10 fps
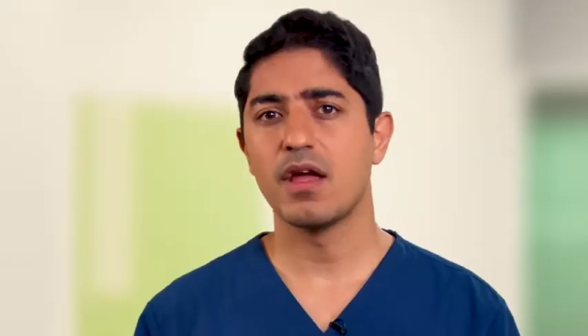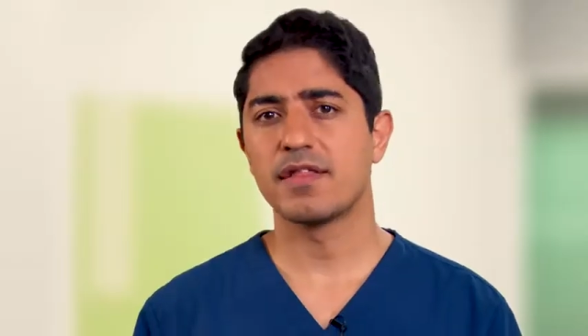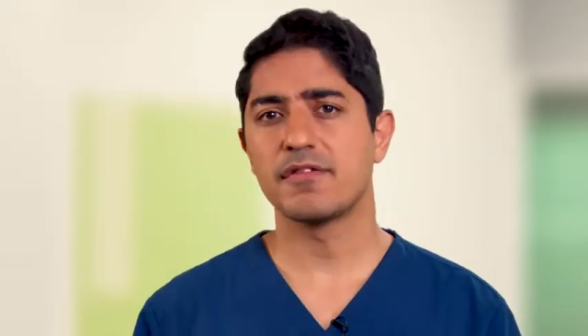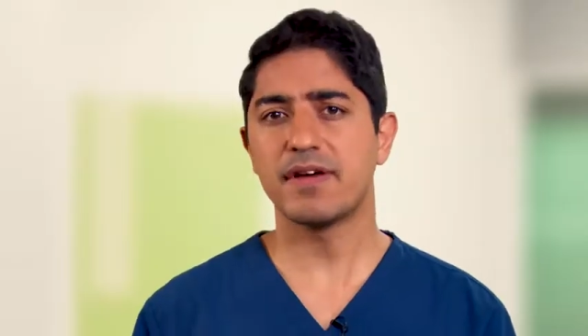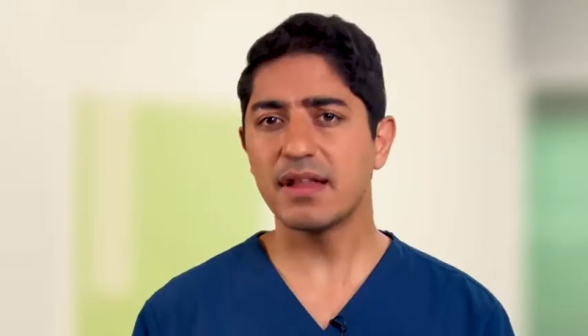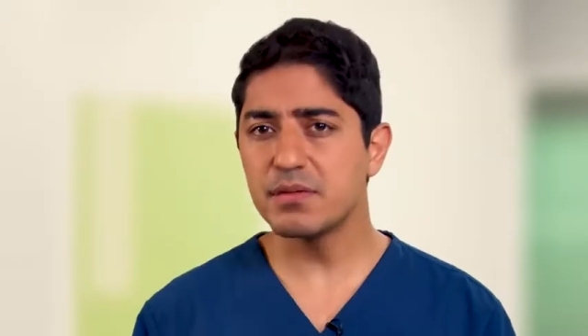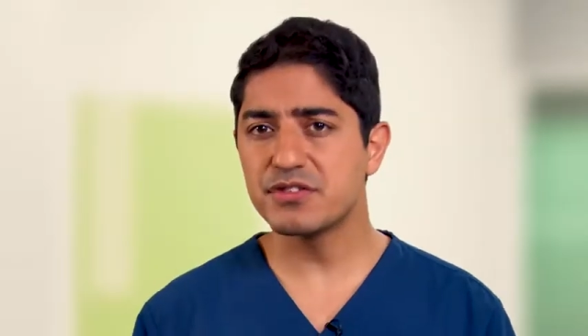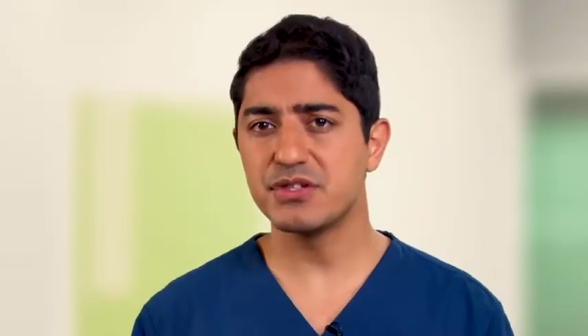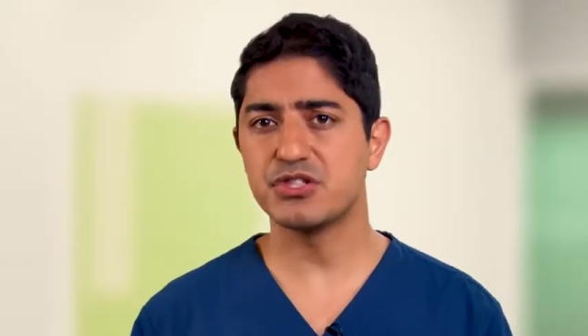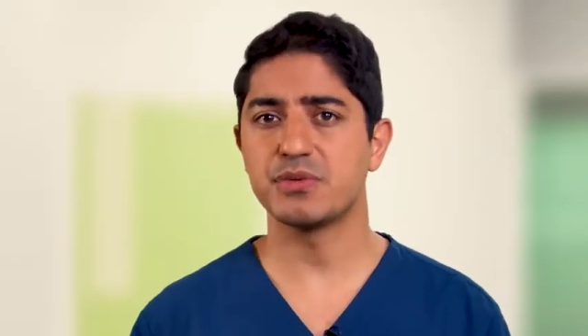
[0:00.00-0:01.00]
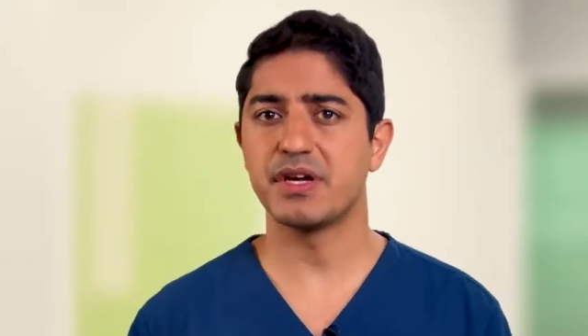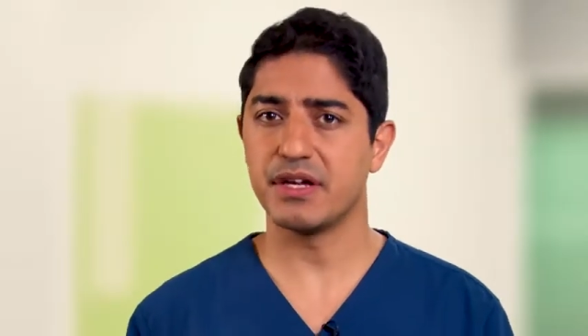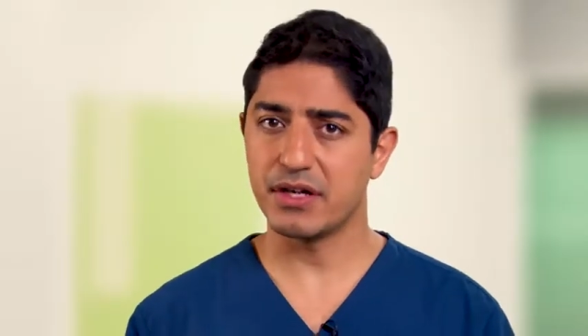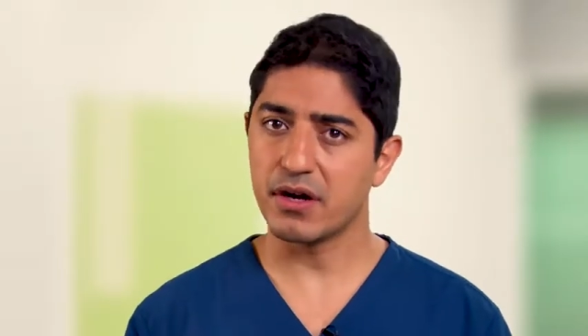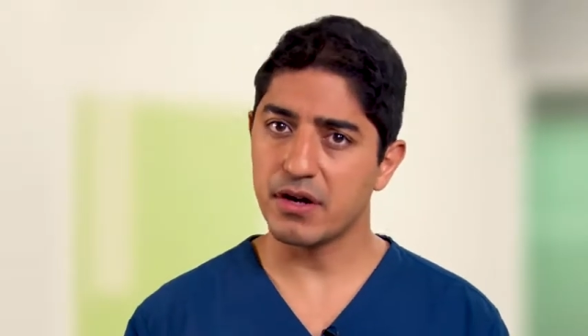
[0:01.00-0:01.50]
The fellow is usually a
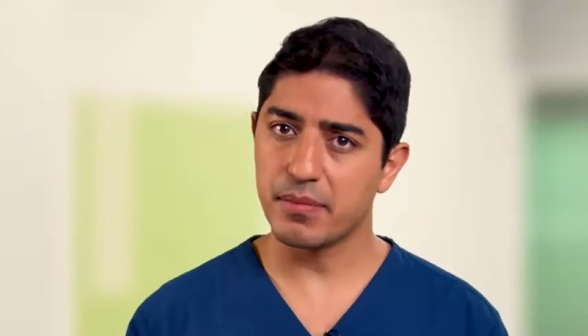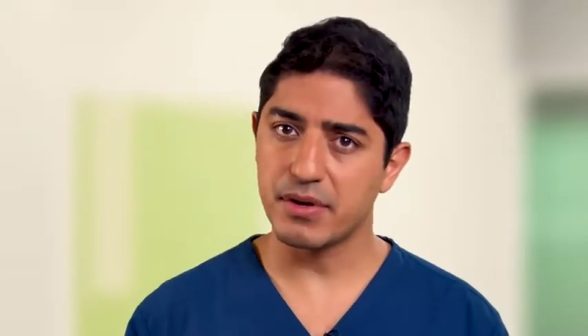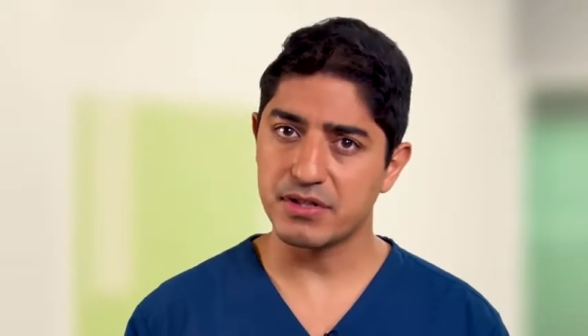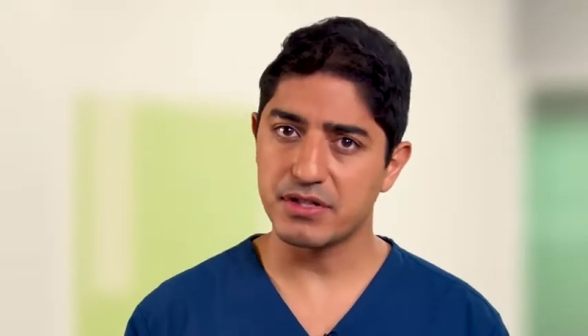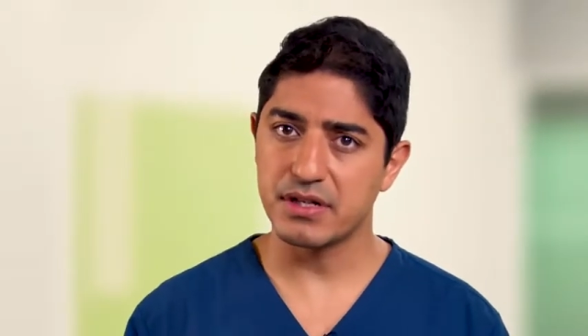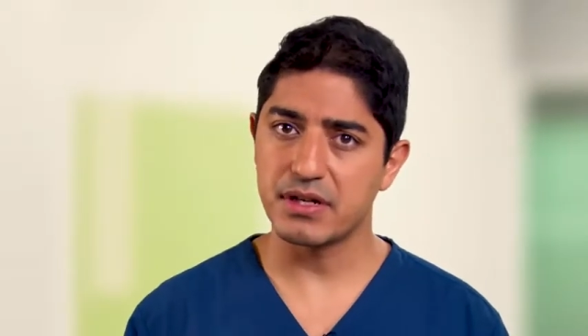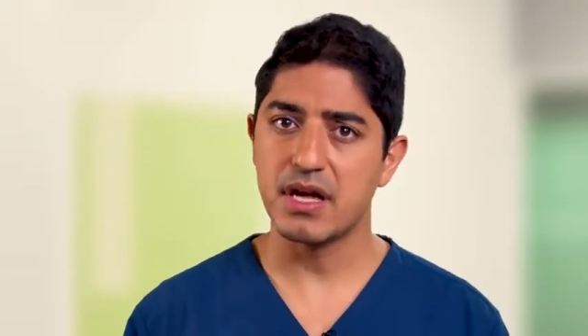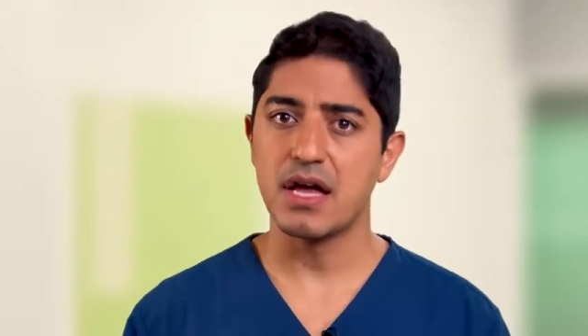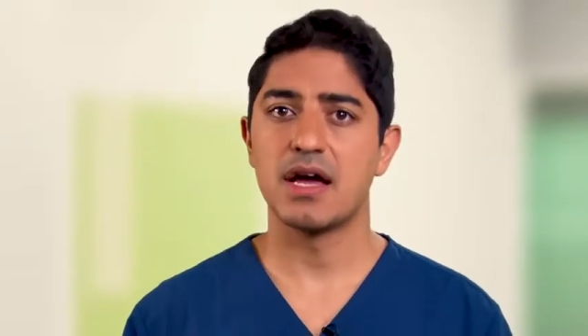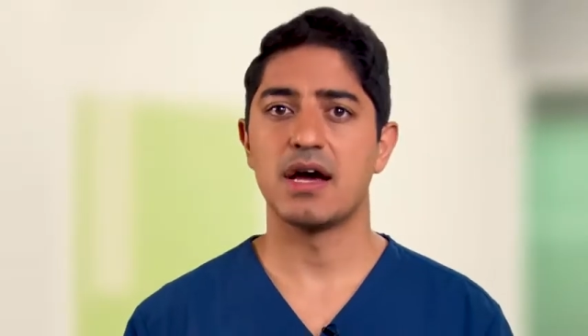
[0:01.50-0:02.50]
younger person,